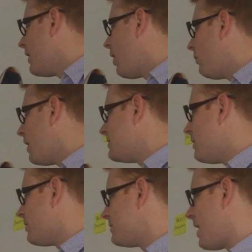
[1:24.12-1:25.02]
the whole
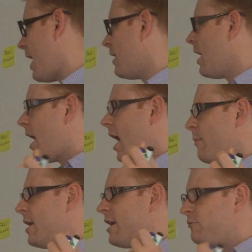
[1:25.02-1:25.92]
idea is that
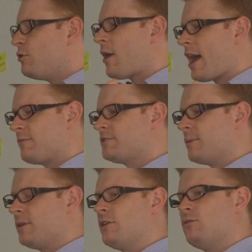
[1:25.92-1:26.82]
if you have
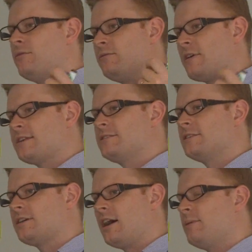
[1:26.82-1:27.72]
something that you've
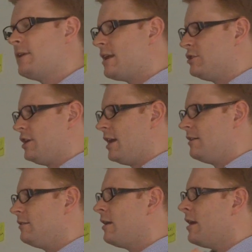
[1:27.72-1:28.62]
invested time and energy
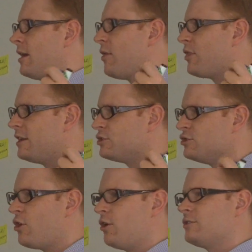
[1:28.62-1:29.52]
in that is
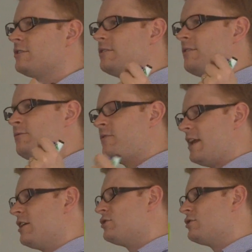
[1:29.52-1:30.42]
not
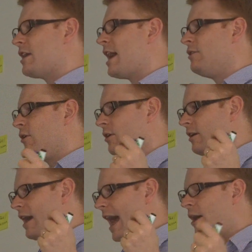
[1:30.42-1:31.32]
finished and not
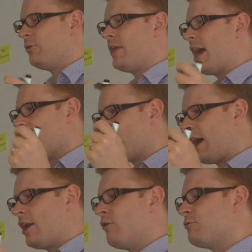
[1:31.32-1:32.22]
out there
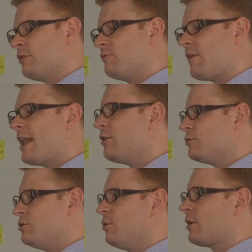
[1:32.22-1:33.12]
and offering
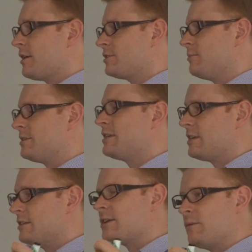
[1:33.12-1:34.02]
value to your customers,
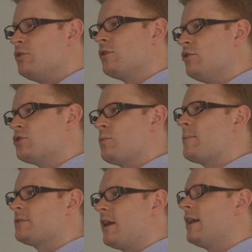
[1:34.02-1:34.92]
as in something you can use on
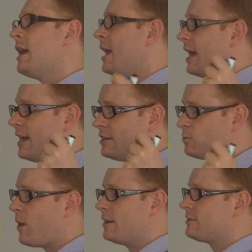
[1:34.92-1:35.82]
the website, it
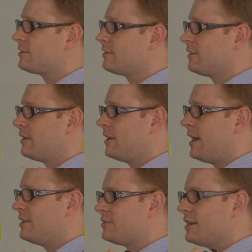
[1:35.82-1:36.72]
is waste.
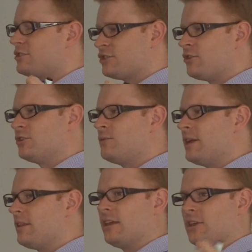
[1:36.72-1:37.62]
It's just not
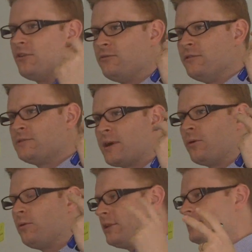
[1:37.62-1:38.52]
doing anything. You've
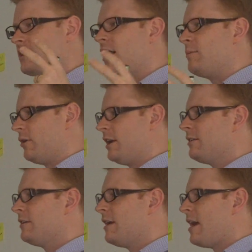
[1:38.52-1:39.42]
spent all this time on it,